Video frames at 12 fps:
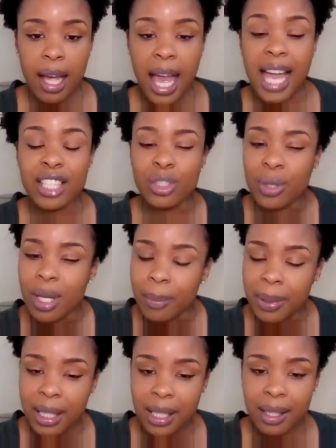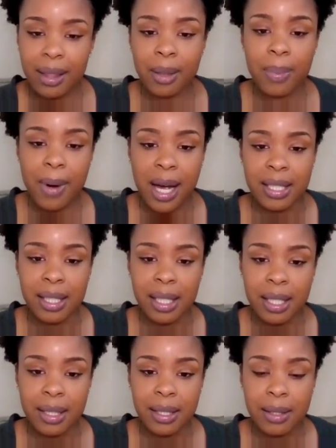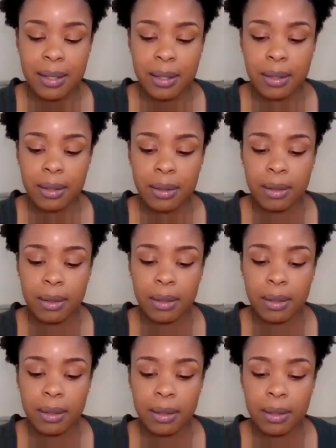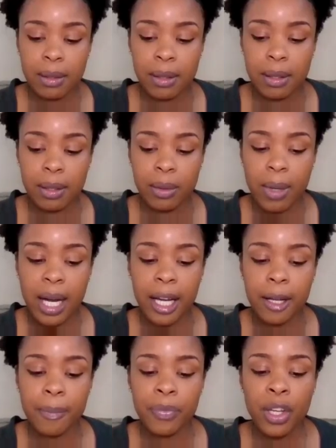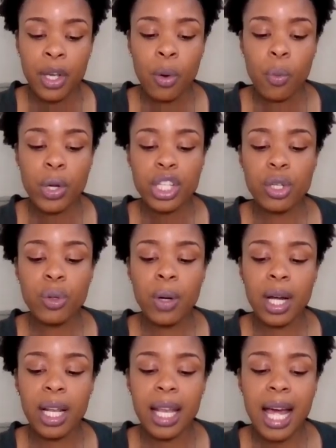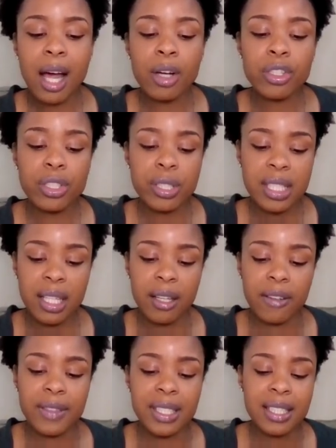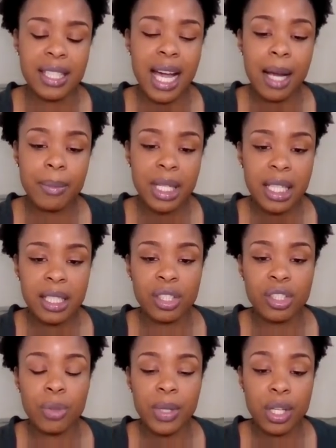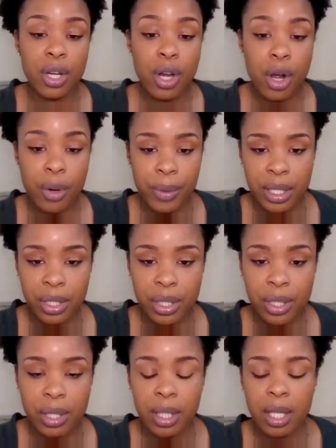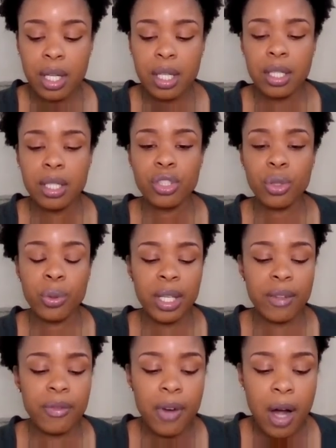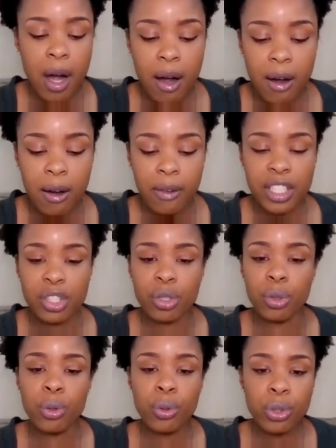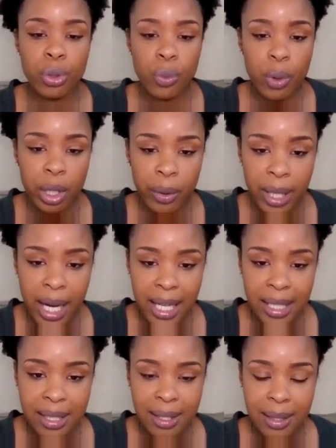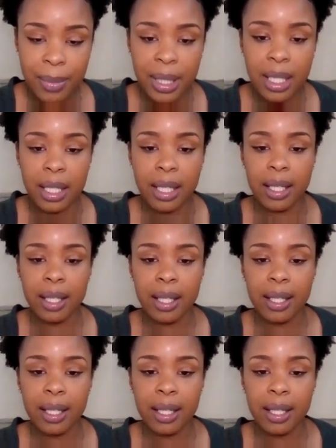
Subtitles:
Had you completed the process? Right? When you allow yourself the time needed to be nourished, to evolve into who you were created to be,